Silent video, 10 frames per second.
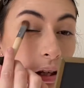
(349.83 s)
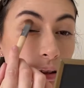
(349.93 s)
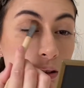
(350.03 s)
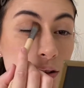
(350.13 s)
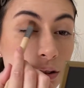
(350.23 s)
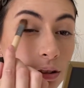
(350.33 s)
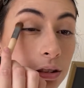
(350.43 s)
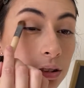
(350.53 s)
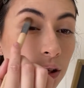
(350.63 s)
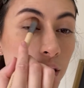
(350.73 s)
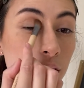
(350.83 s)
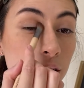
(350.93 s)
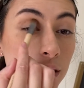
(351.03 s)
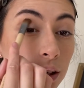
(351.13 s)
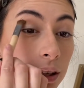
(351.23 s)
and
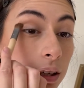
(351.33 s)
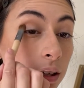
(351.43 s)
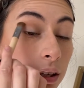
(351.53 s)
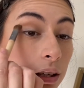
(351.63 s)
start like